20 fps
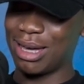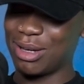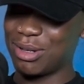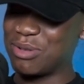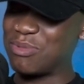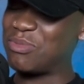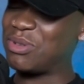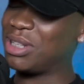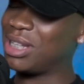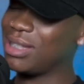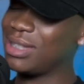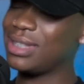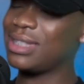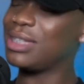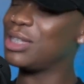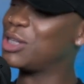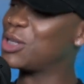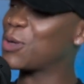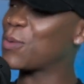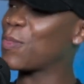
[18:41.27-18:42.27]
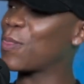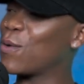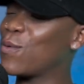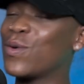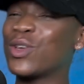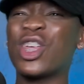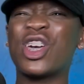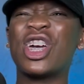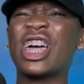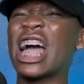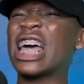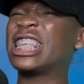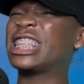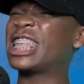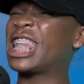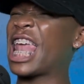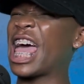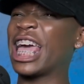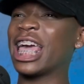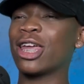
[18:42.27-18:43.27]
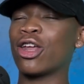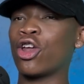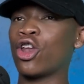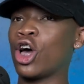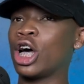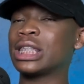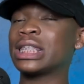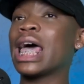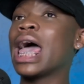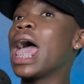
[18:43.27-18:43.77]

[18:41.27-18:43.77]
community, whether you guys like it or not.